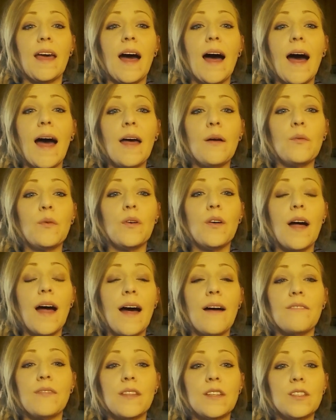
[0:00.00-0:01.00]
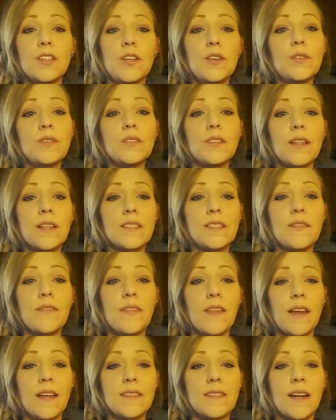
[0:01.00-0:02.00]
I will have this huge list of
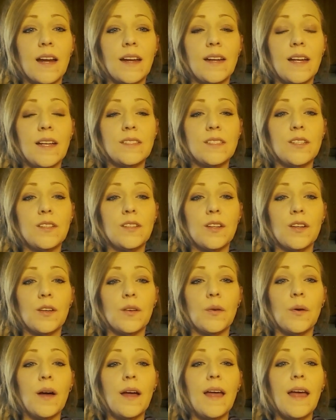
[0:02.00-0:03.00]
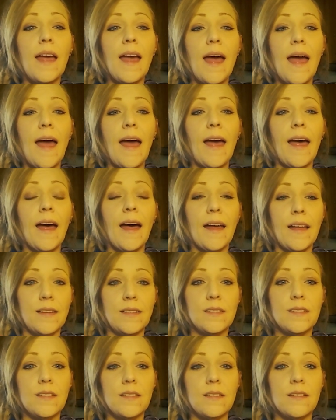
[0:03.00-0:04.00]
things that I need to do,
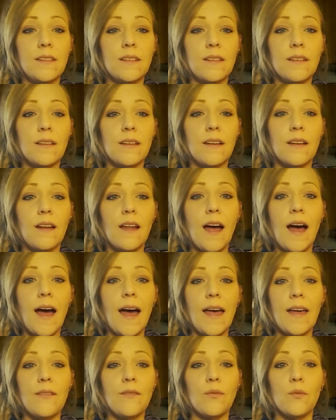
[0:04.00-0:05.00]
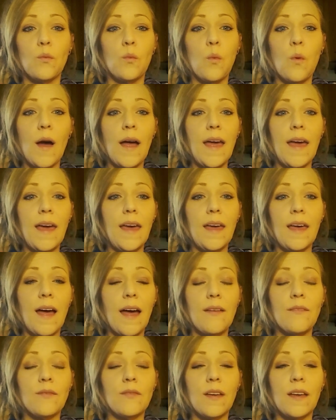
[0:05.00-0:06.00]
and I've
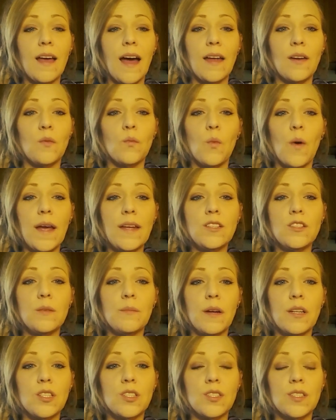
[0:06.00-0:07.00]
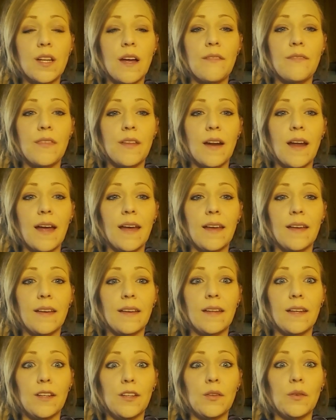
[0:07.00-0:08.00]
gotten way too much stuff that I
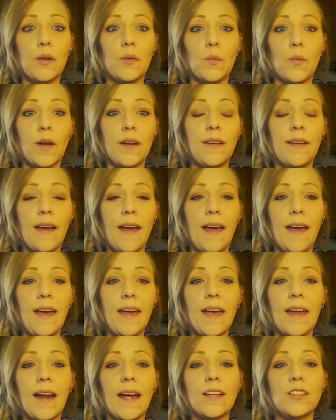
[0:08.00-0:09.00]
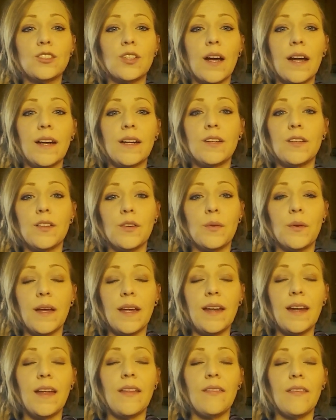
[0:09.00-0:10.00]
can do in one day, and I try to do
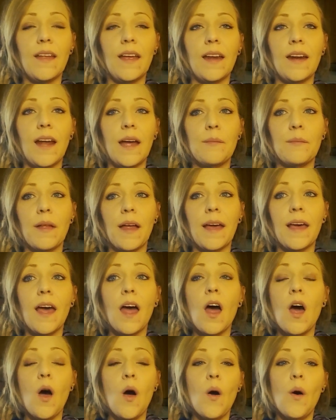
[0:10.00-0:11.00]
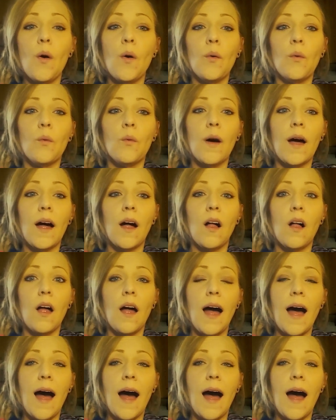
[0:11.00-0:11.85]
it, and then I'm like, well,